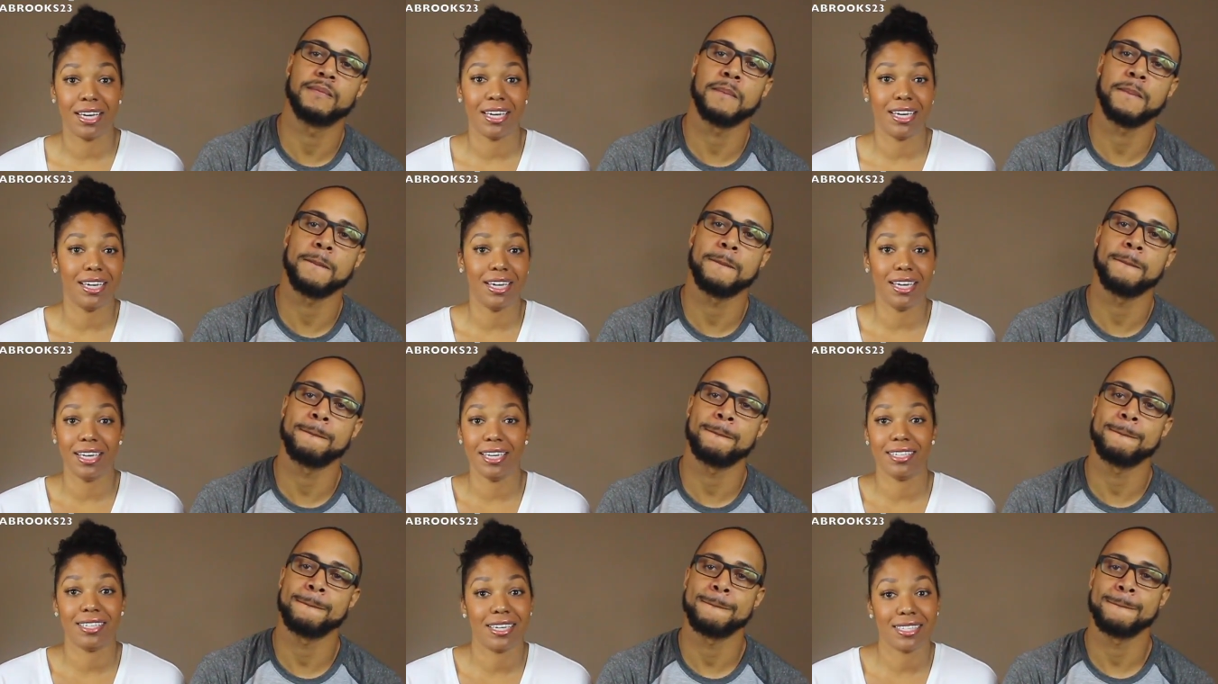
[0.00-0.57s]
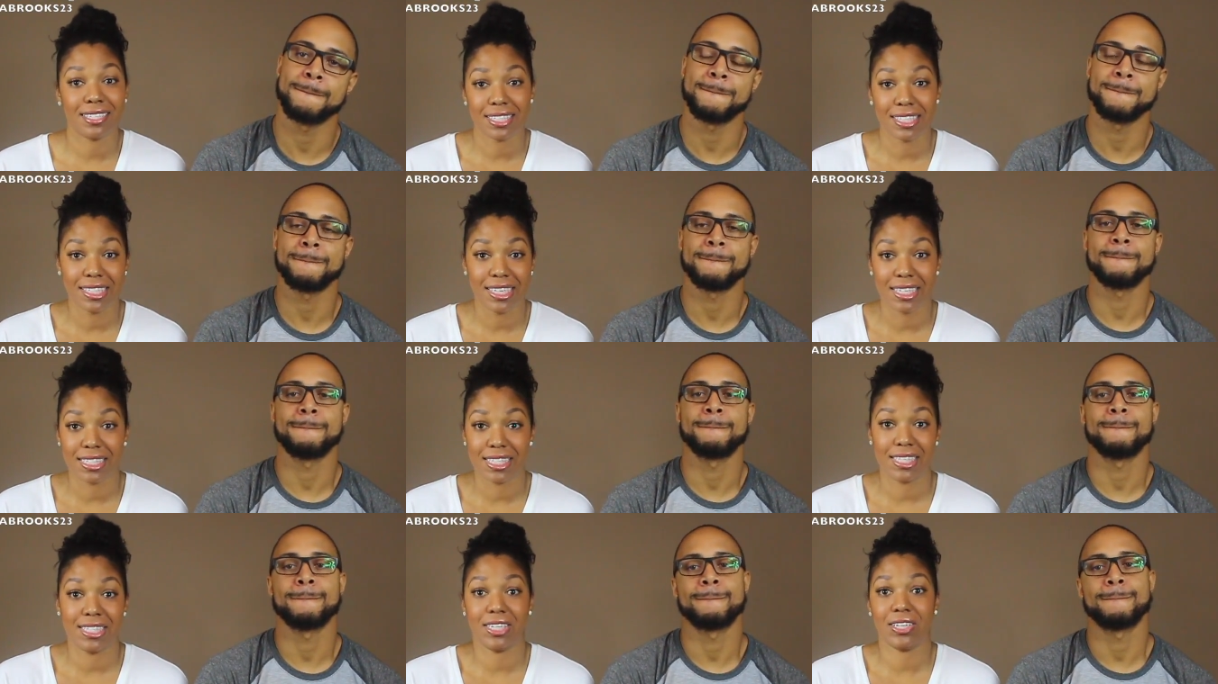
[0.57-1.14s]
Speaker 1: He
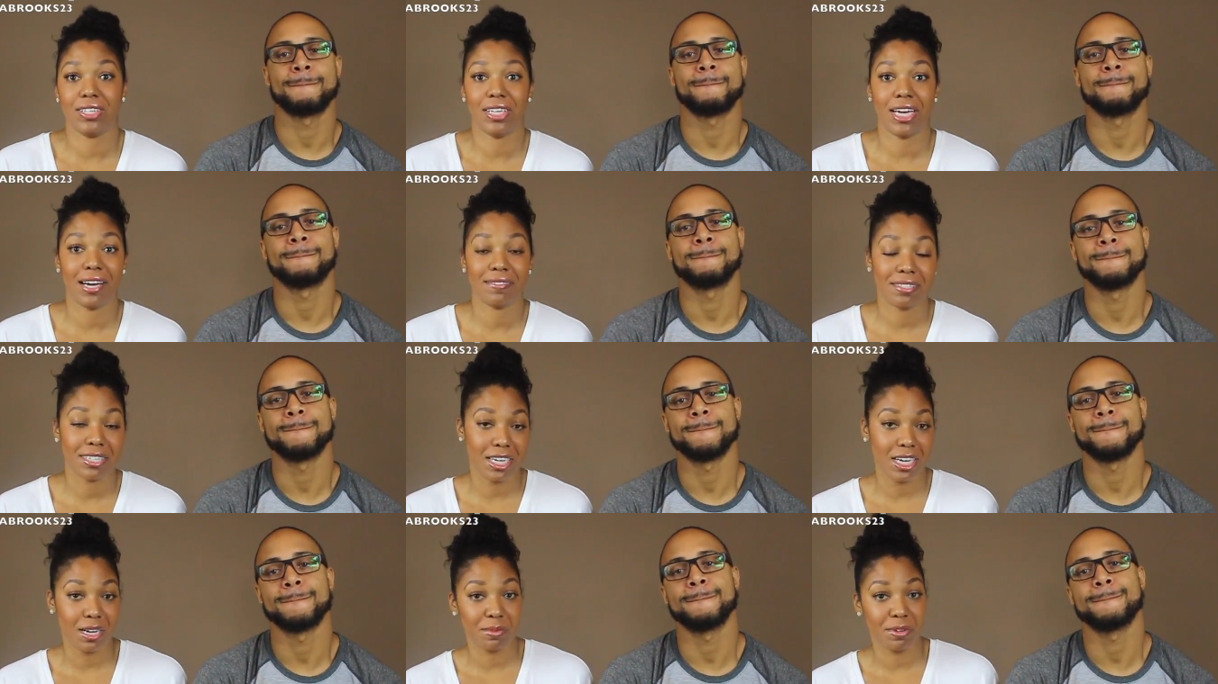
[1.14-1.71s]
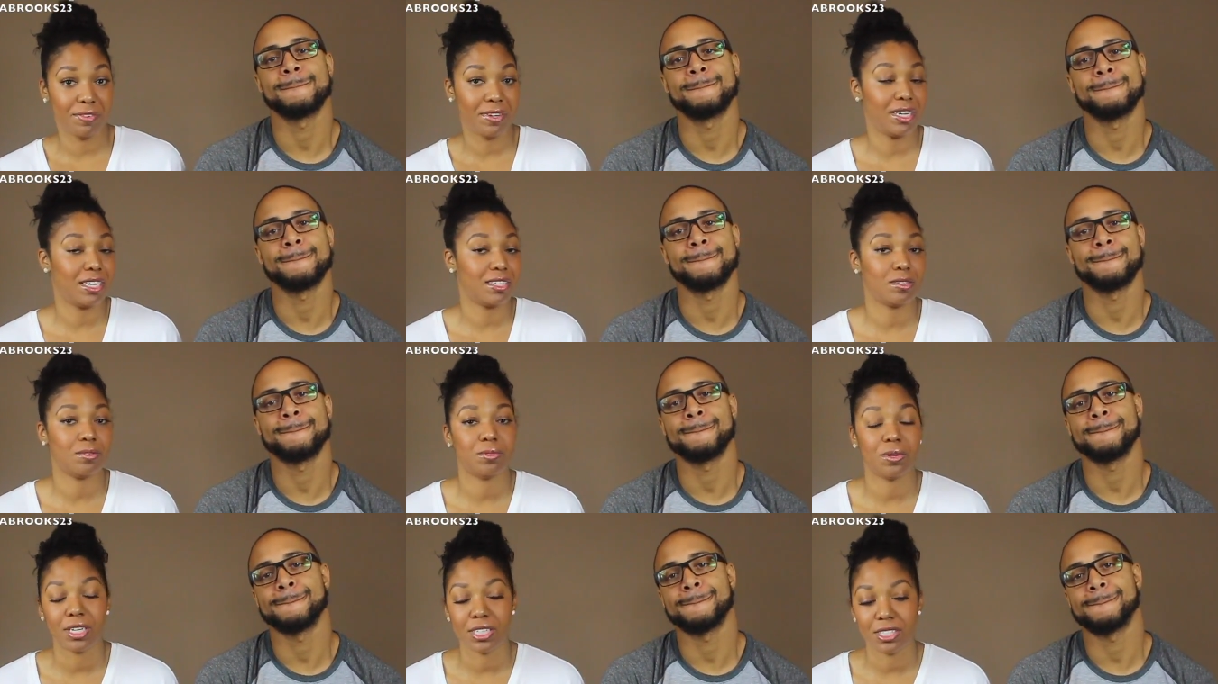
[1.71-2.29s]
doesn't necessarily have to come if he
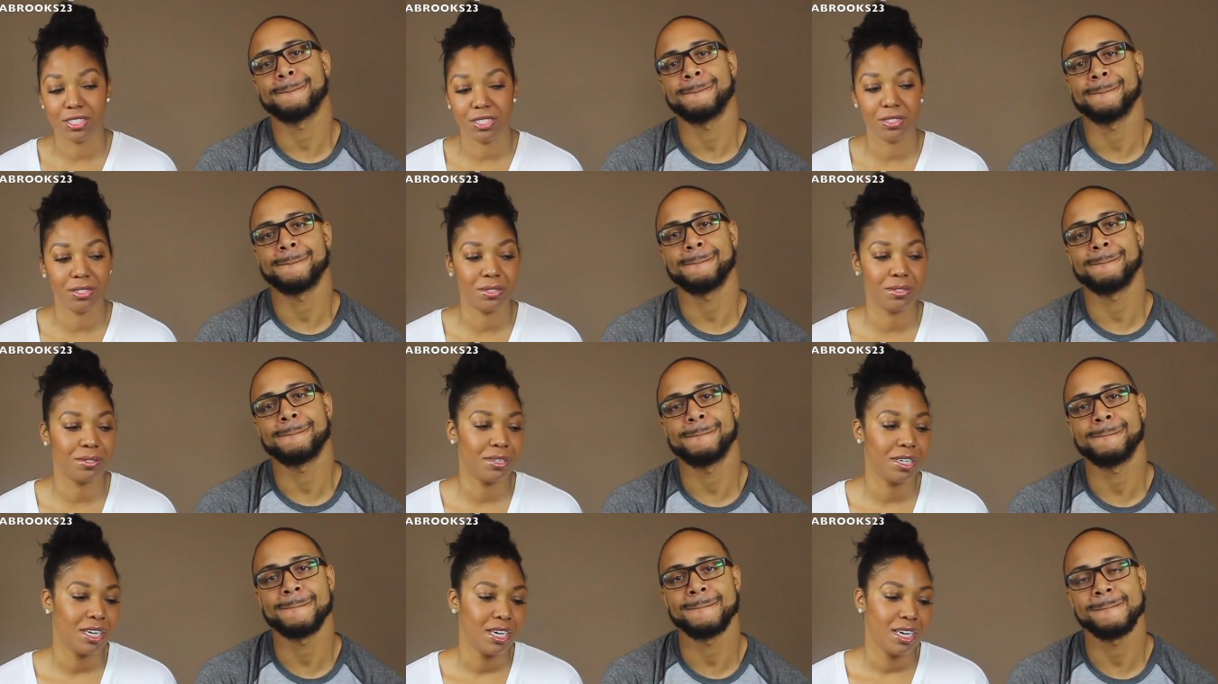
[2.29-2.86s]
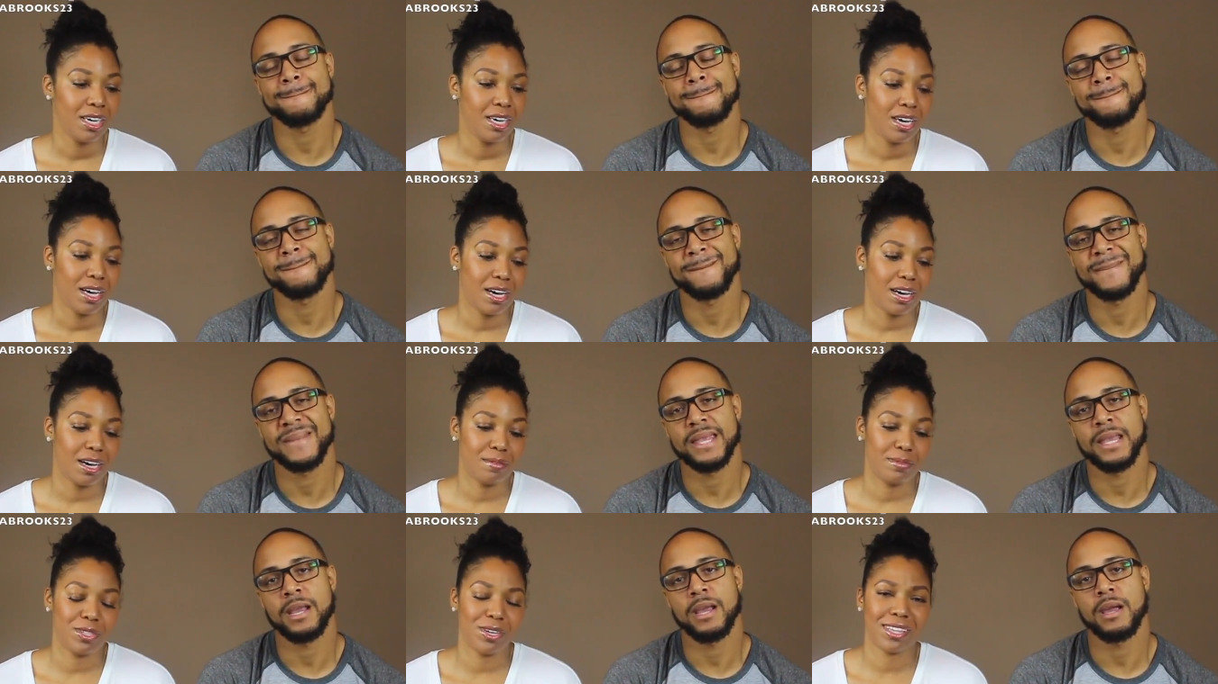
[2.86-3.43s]
doesn't want to.
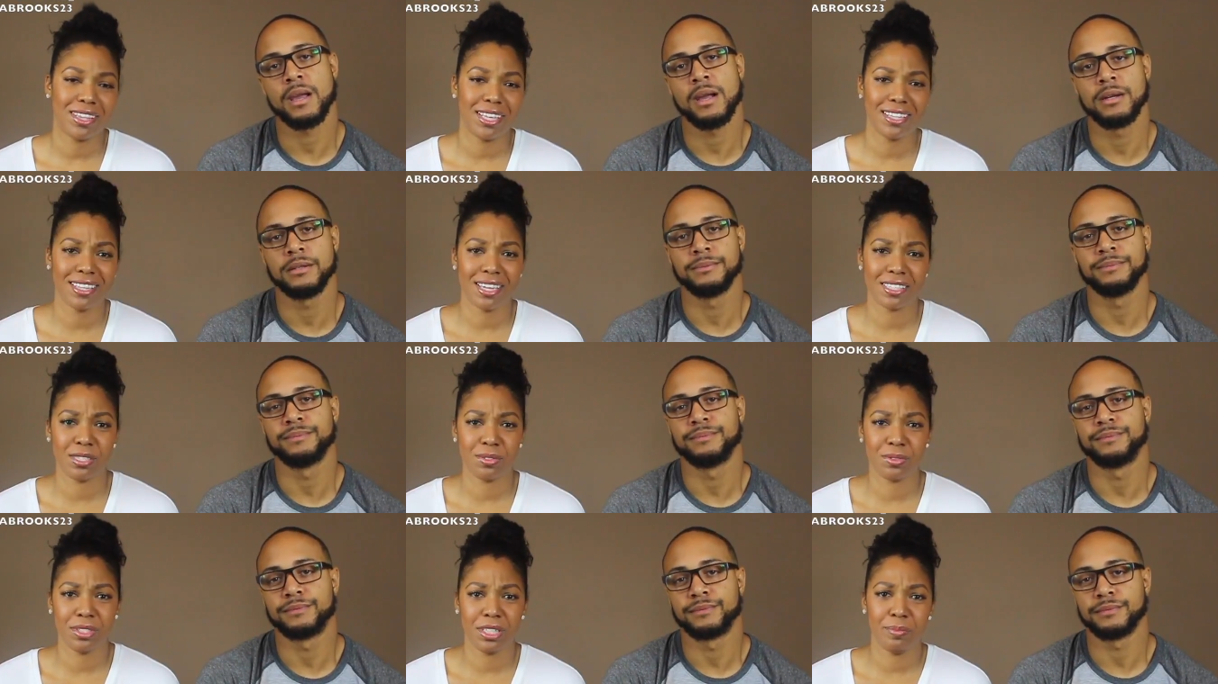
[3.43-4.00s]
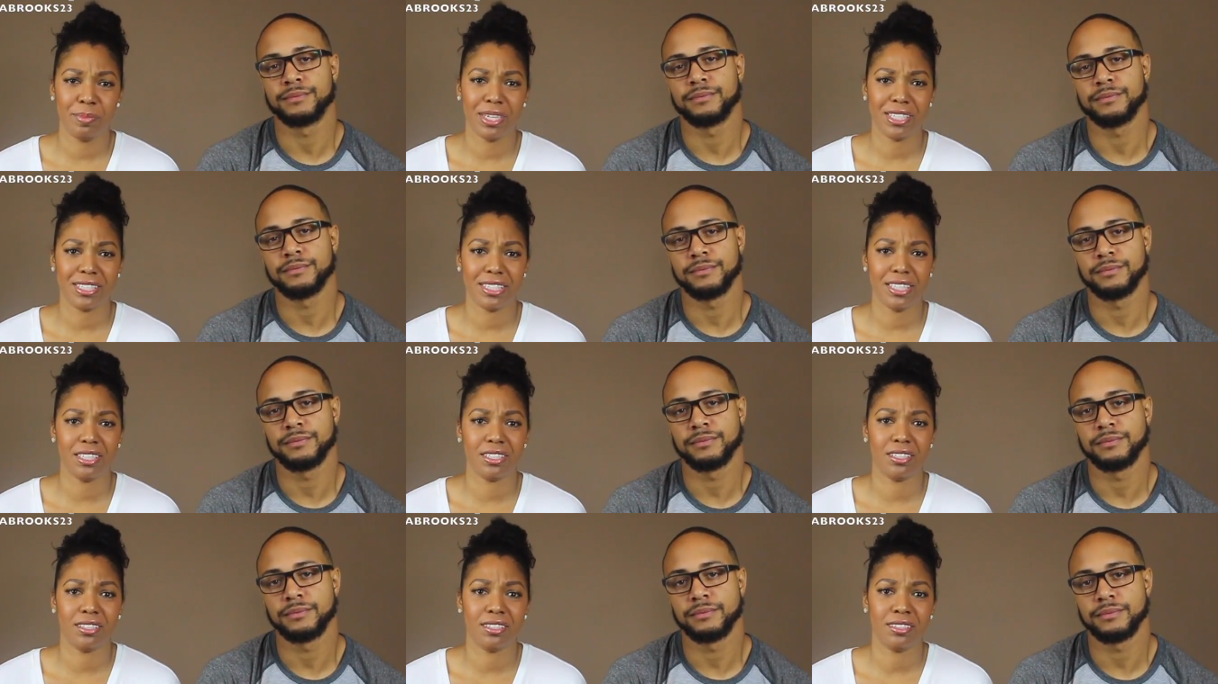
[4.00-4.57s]
So I think that's a really big
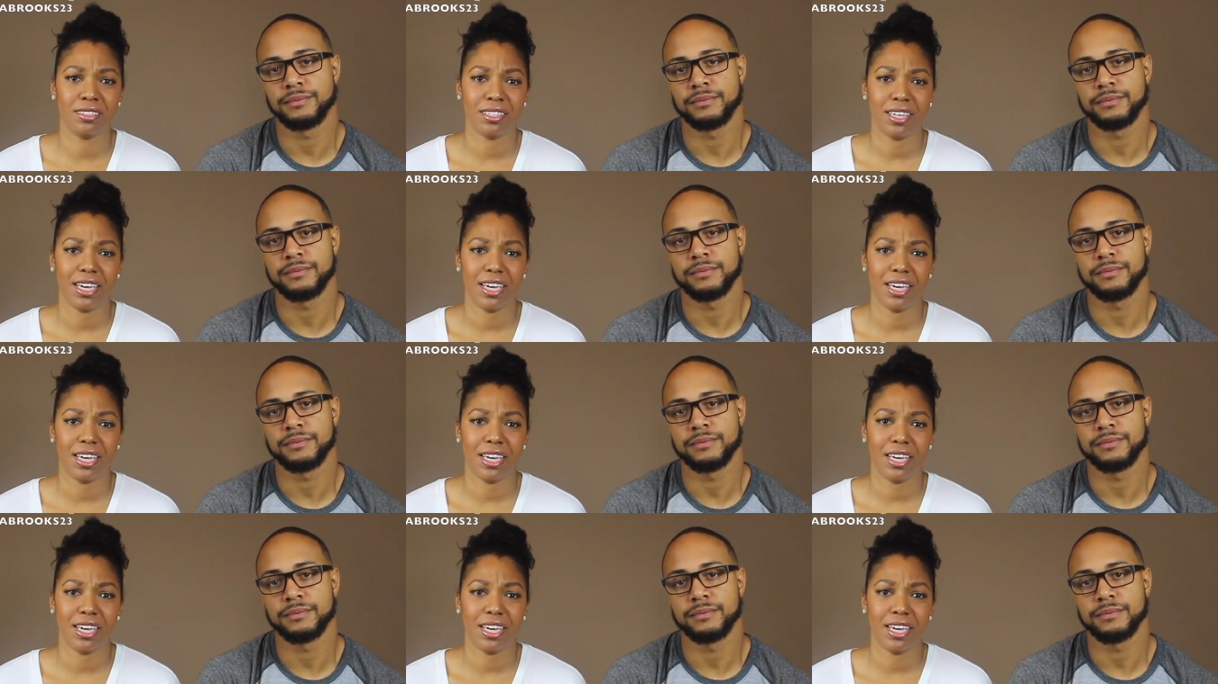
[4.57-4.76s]
deal.